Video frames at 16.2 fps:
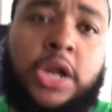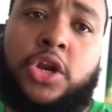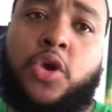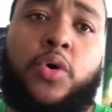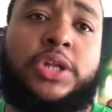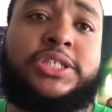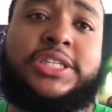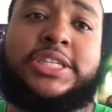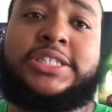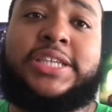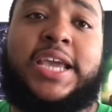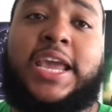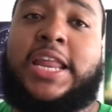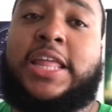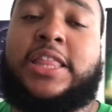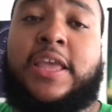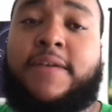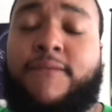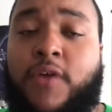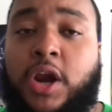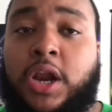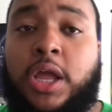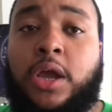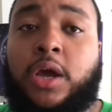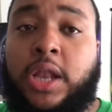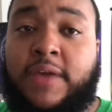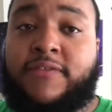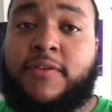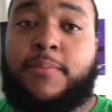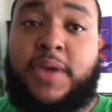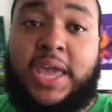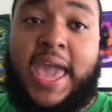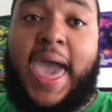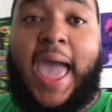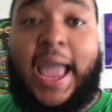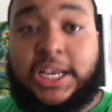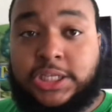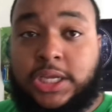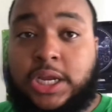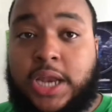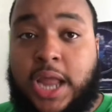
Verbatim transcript: No, this isn't anything funny. Cliffy B actually